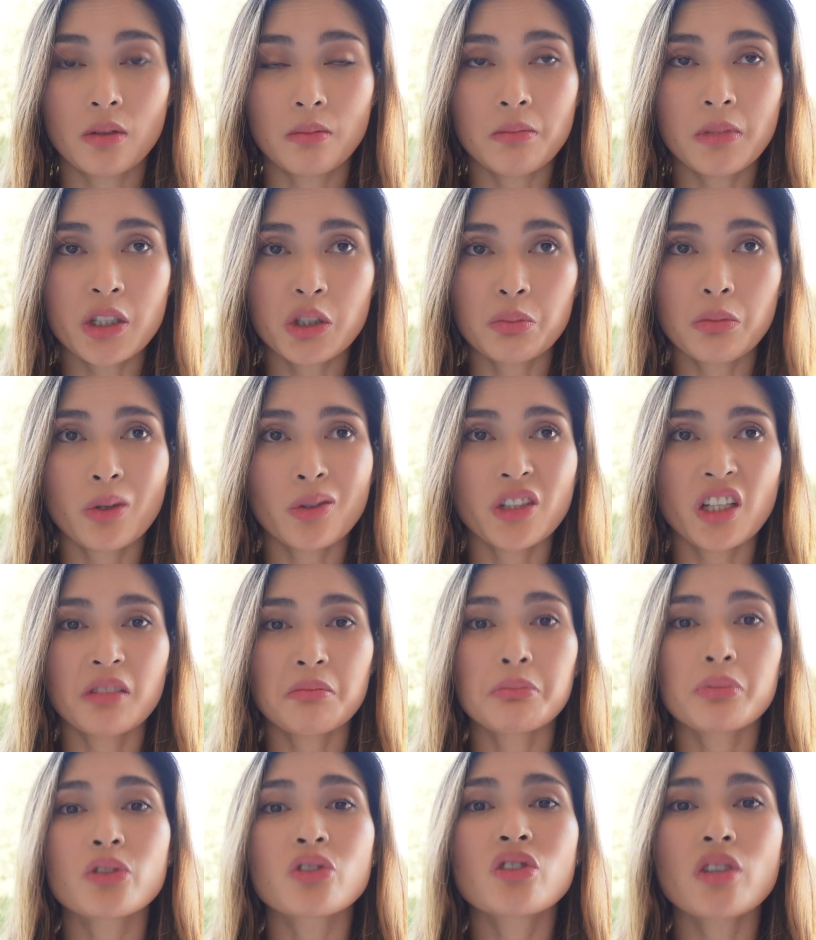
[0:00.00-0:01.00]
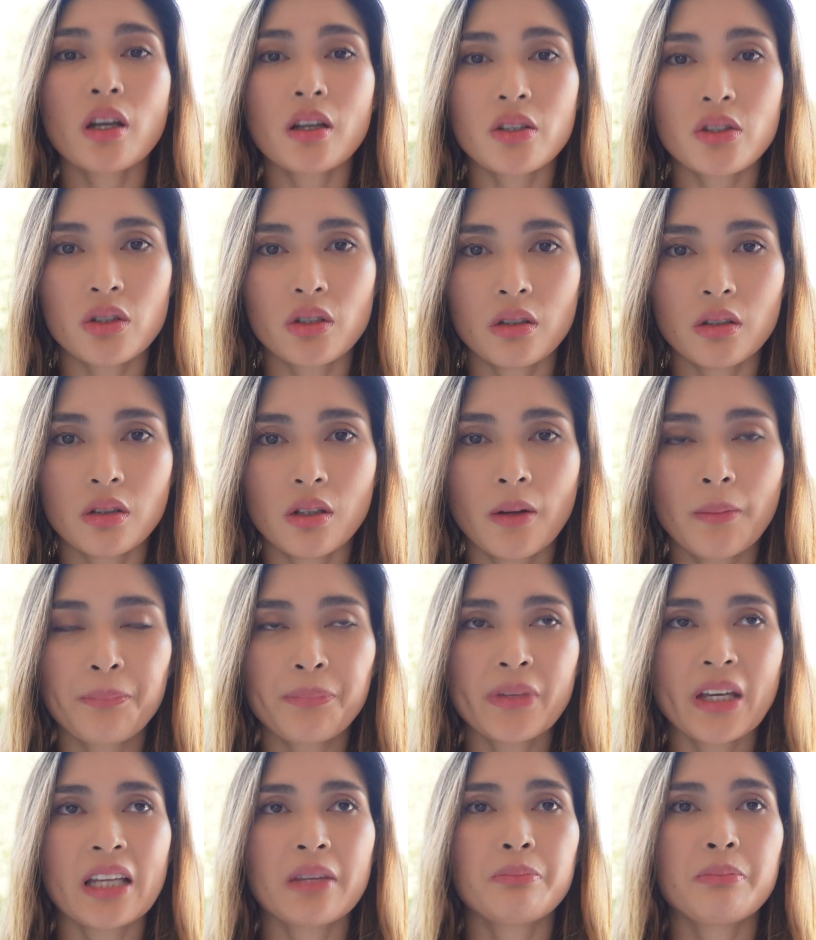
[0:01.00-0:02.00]
Beast mode in projection
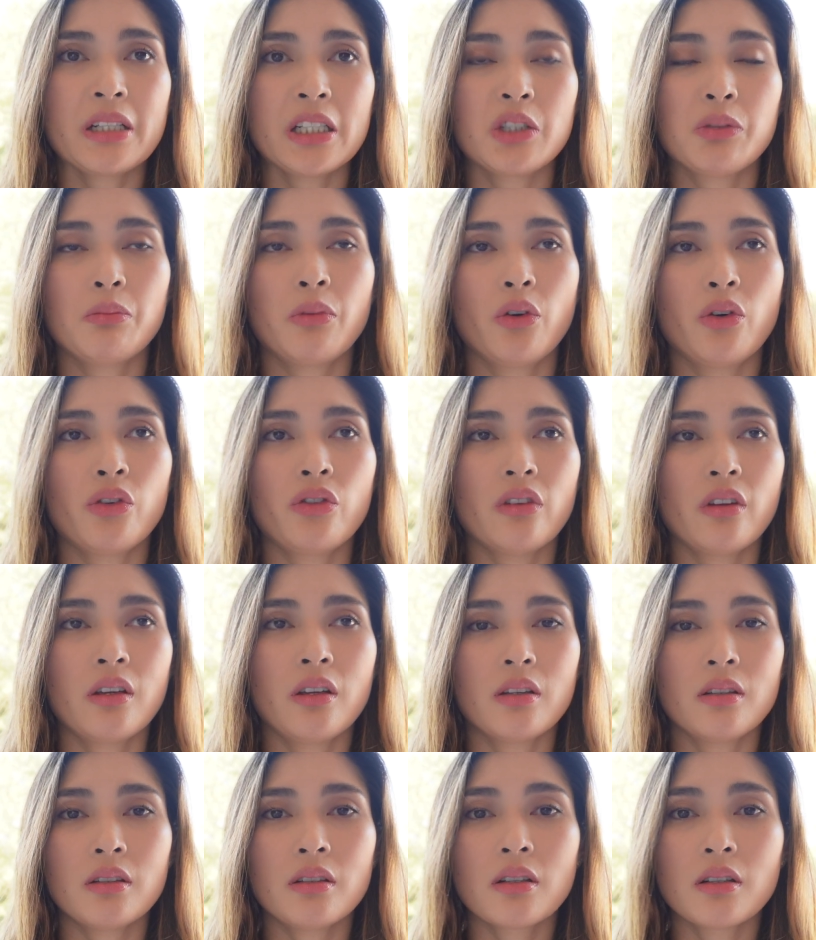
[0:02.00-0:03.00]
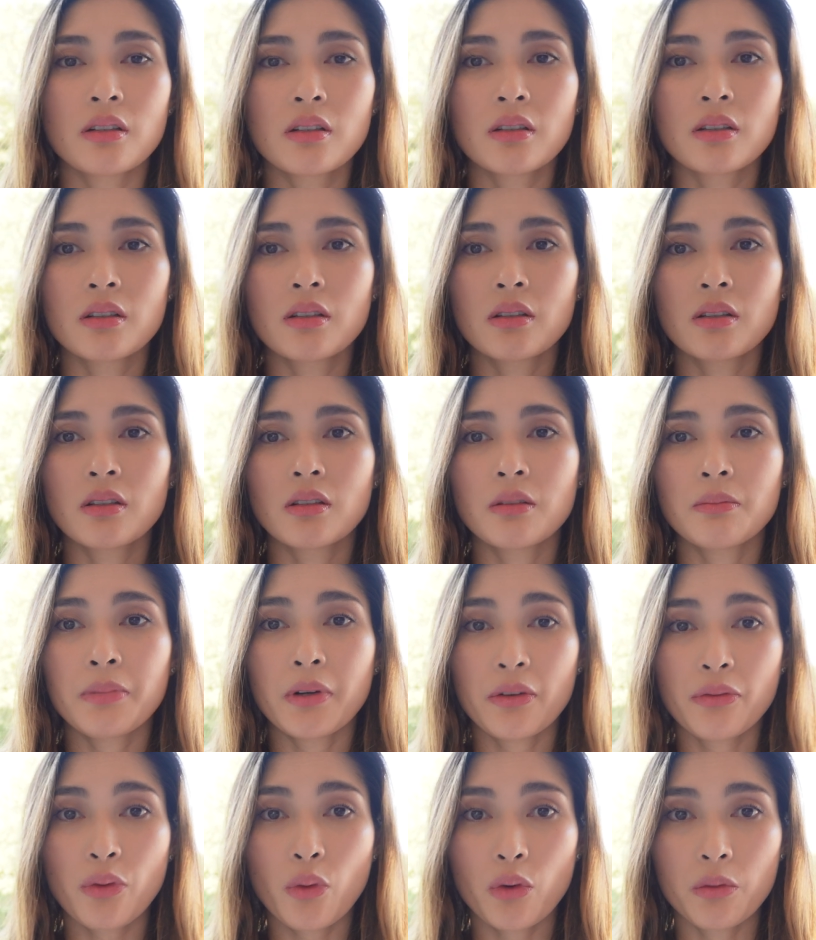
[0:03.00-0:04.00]
and beast mode in
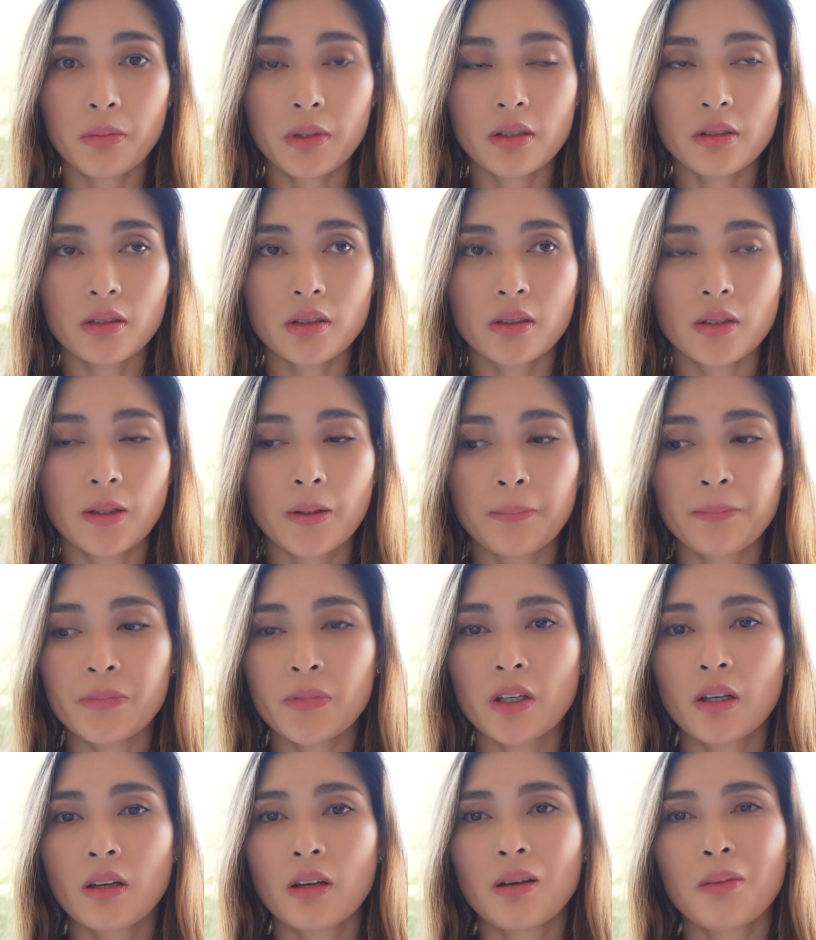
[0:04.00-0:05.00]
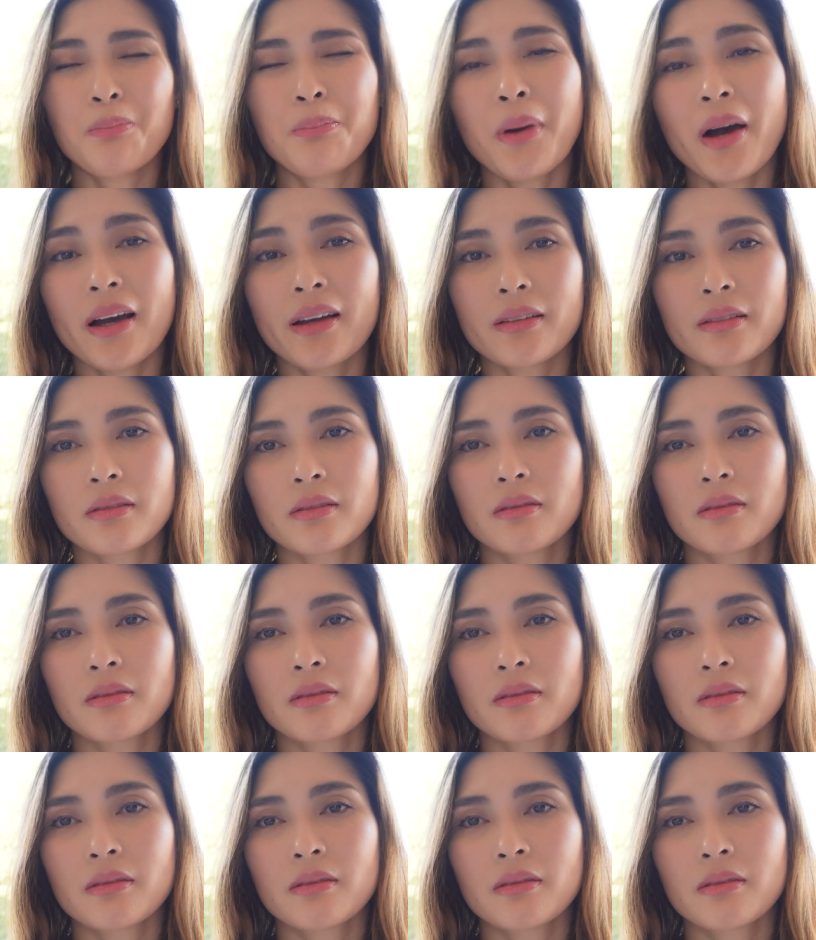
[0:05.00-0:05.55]
performance. But,